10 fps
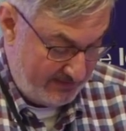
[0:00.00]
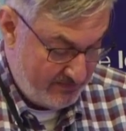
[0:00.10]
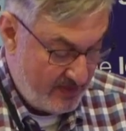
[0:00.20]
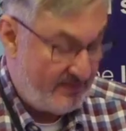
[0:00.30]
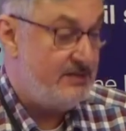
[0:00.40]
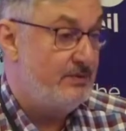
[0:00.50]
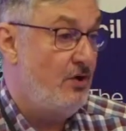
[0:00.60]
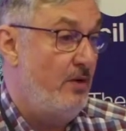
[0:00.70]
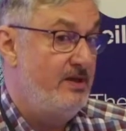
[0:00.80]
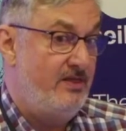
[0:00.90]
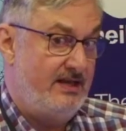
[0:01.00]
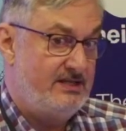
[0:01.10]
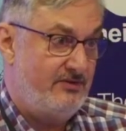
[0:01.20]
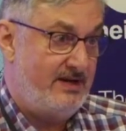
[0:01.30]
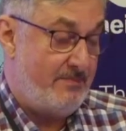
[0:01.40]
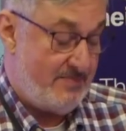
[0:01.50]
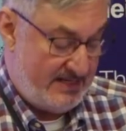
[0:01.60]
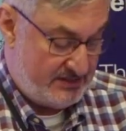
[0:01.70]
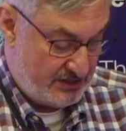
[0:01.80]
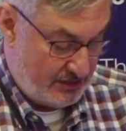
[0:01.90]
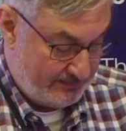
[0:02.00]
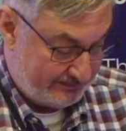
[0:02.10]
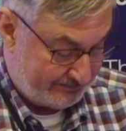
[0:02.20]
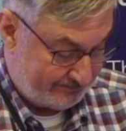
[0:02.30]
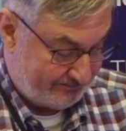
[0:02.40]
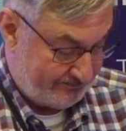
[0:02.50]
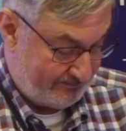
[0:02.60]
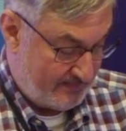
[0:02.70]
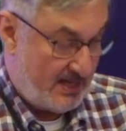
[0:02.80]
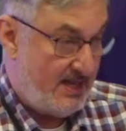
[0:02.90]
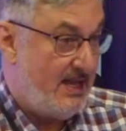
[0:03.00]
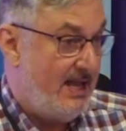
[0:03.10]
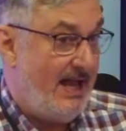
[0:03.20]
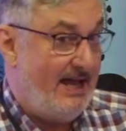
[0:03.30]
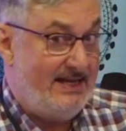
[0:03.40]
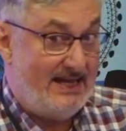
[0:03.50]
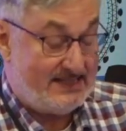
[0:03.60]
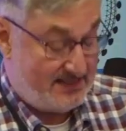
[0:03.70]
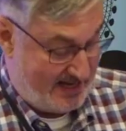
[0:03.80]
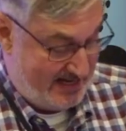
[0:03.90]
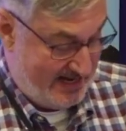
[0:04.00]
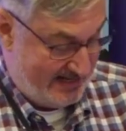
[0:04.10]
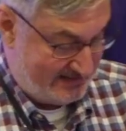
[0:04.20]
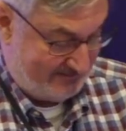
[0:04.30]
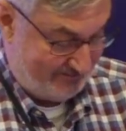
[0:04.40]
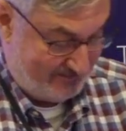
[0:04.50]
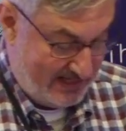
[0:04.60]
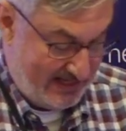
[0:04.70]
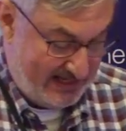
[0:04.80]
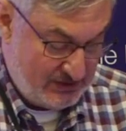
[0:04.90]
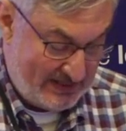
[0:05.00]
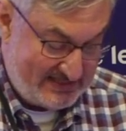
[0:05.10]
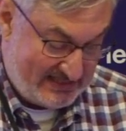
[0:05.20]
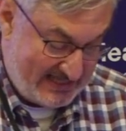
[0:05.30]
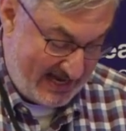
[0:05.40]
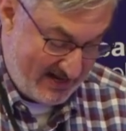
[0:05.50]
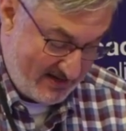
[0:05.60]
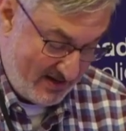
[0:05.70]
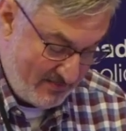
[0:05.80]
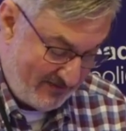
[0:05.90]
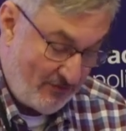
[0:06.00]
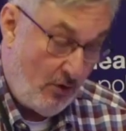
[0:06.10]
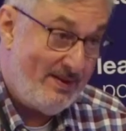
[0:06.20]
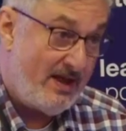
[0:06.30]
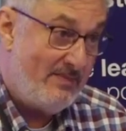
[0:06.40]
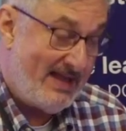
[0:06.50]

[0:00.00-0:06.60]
that these were common things for an MP to do. And yet, in 2010, before becoming